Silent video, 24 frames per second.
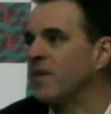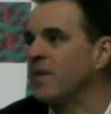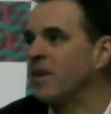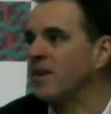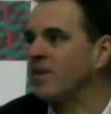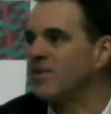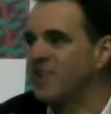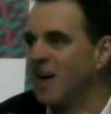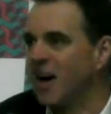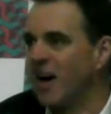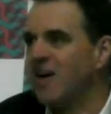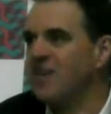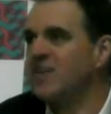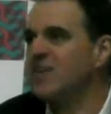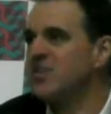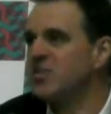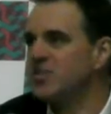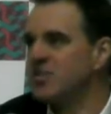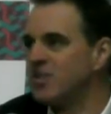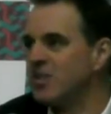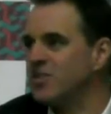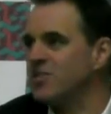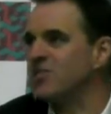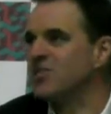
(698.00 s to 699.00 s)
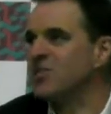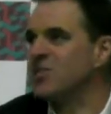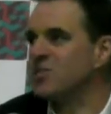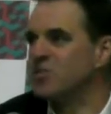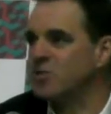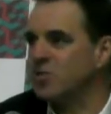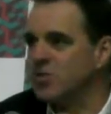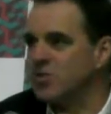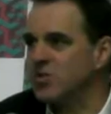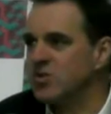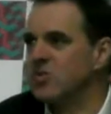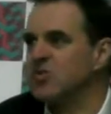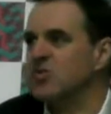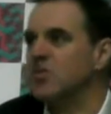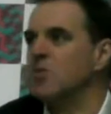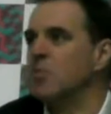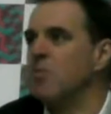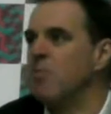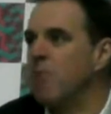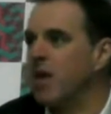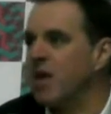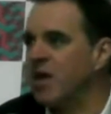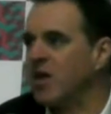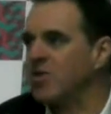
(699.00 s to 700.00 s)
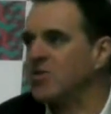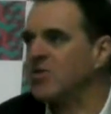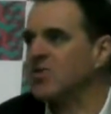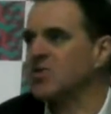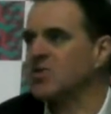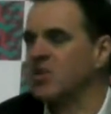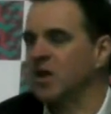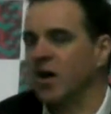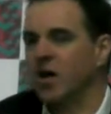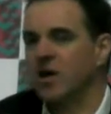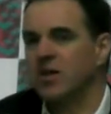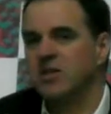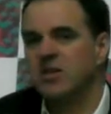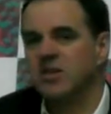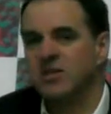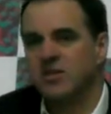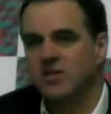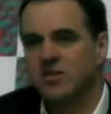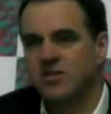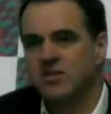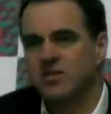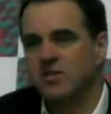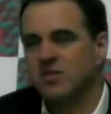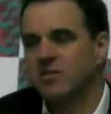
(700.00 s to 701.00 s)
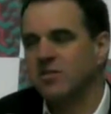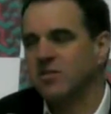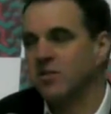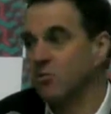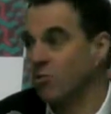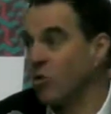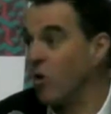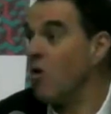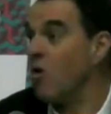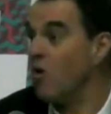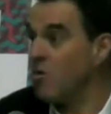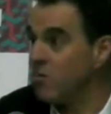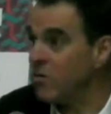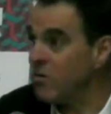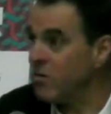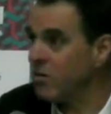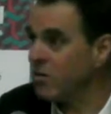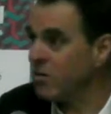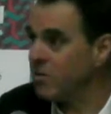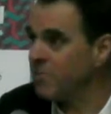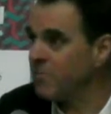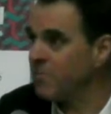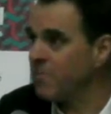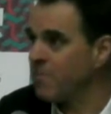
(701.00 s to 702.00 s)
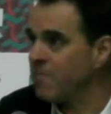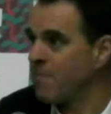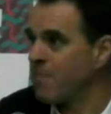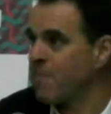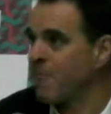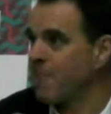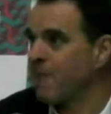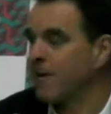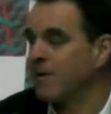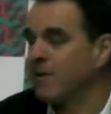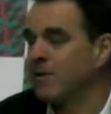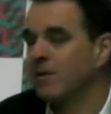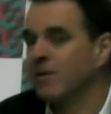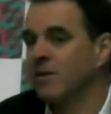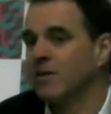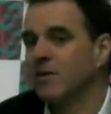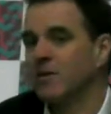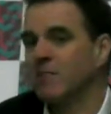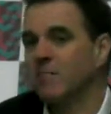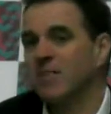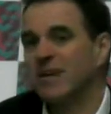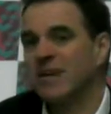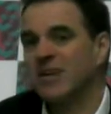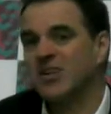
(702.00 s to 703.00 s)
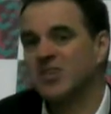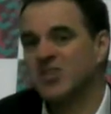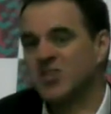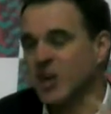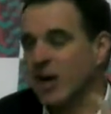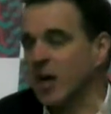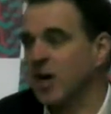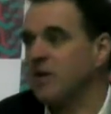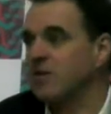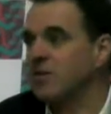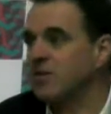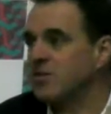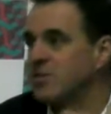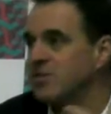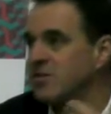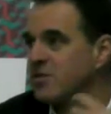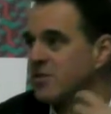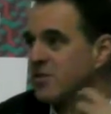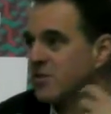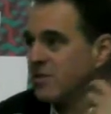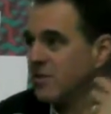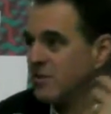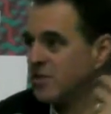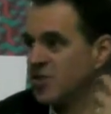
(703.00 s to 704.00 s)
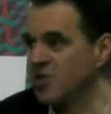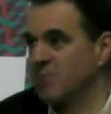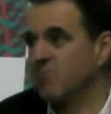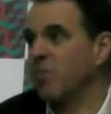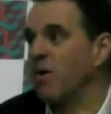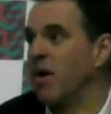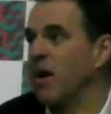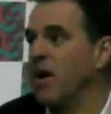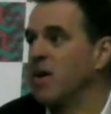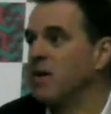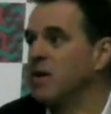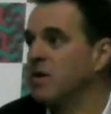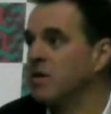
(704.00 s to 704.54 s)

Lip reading: It's ideas and institutions that make societies grow, that make science spread.